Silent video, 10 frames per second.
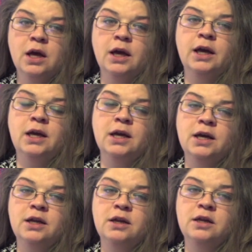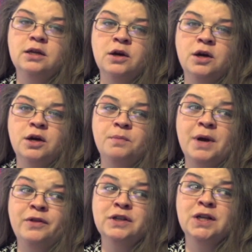and
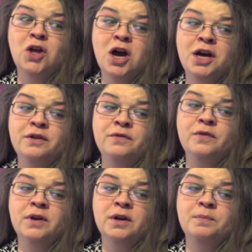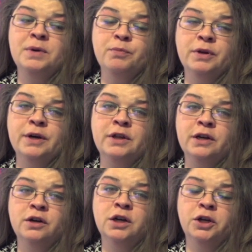there's a lot of people out
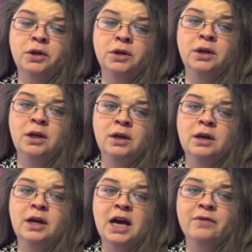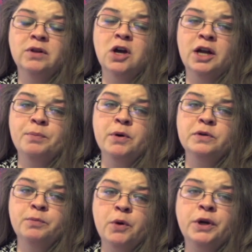there gonna have a lot of
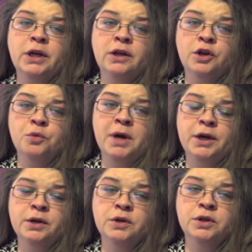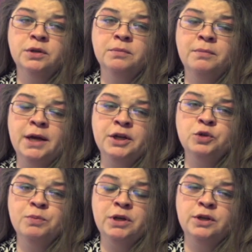postponing in their medical
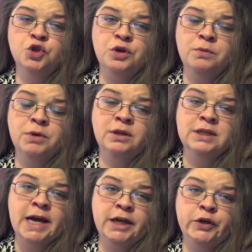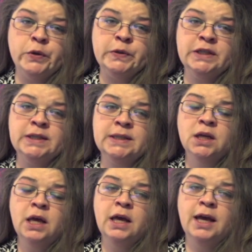management, treatment, diagnoses.
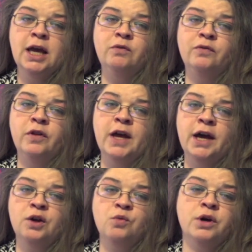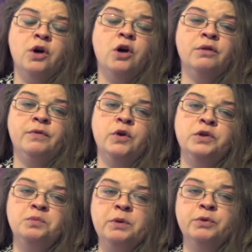And for that, I want all of
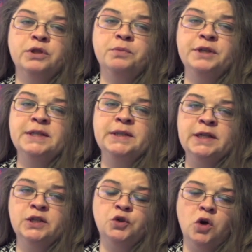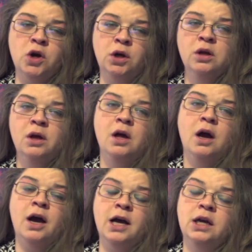those people to please stay strong.
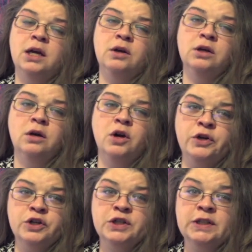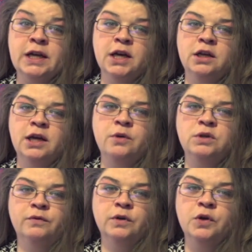I understand how
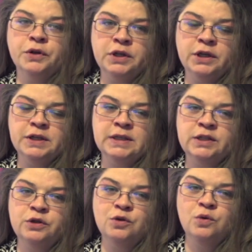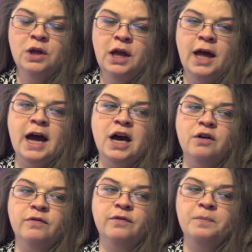difficult it is to
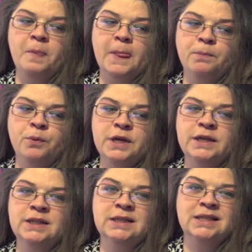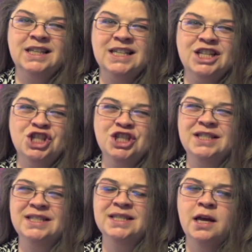have pre-existing
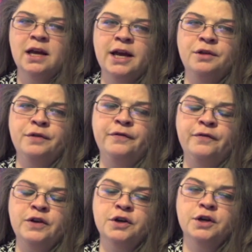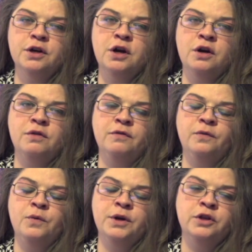conditions and the fear
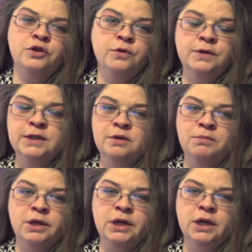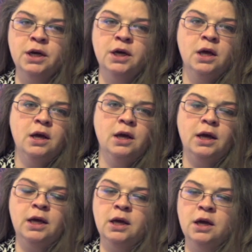of what the news and the media
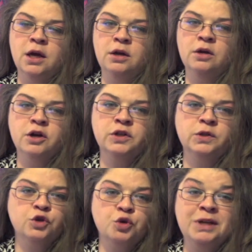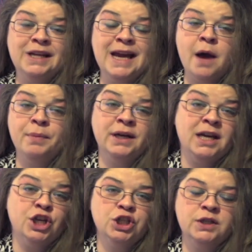and our social media
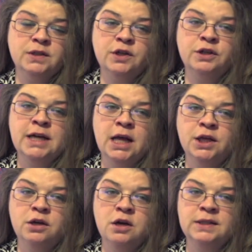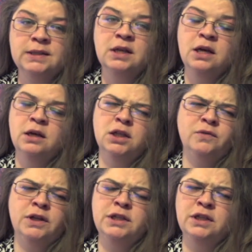applications are telling us. It's
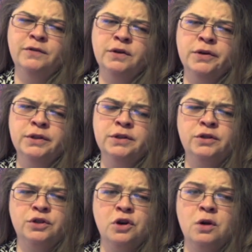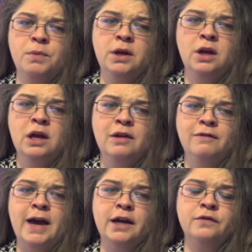very difficult to determine
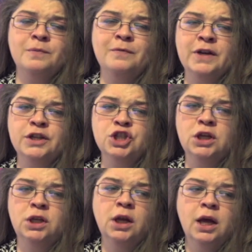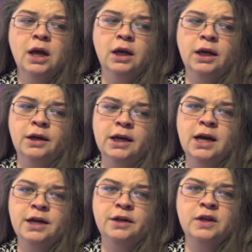fact from fiction, and I
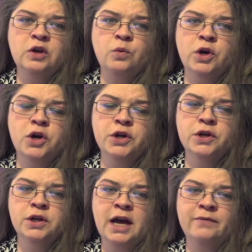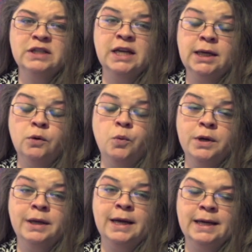kind of think we all have to take it
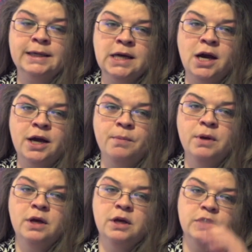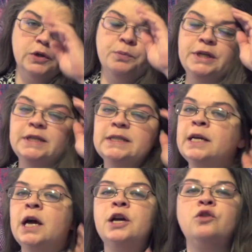one day at a time. So please stay
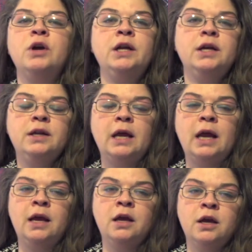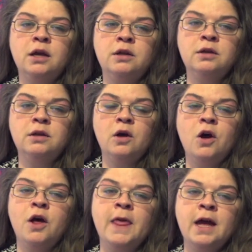hydrated, and
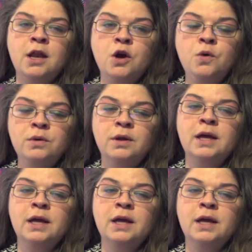on that note,